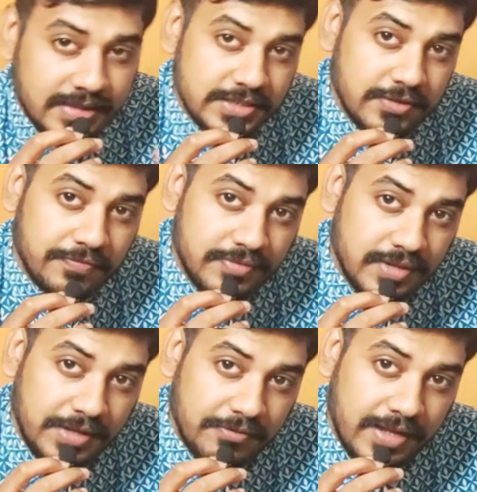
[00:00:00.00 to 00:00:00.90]
the age of
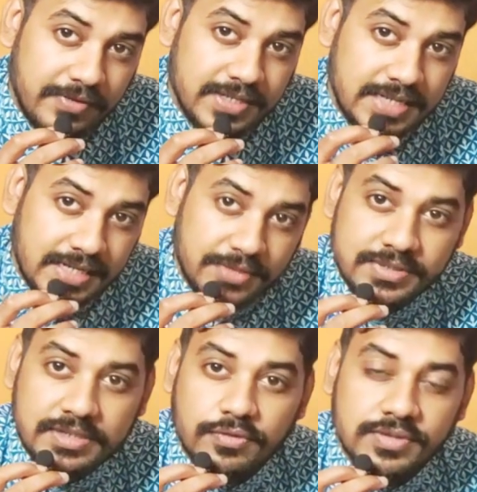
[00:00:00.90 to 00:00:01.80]
35 when Saturn
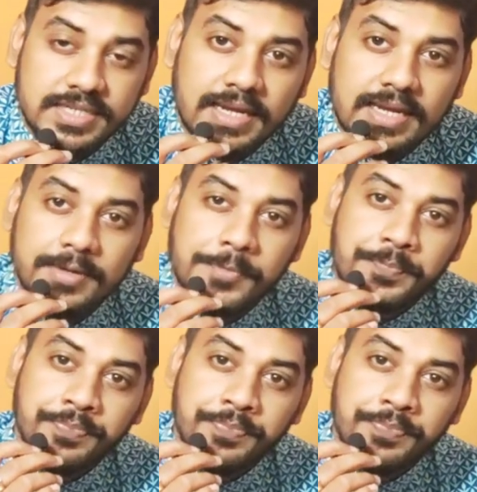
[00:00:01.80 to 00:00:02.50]
was influencing it,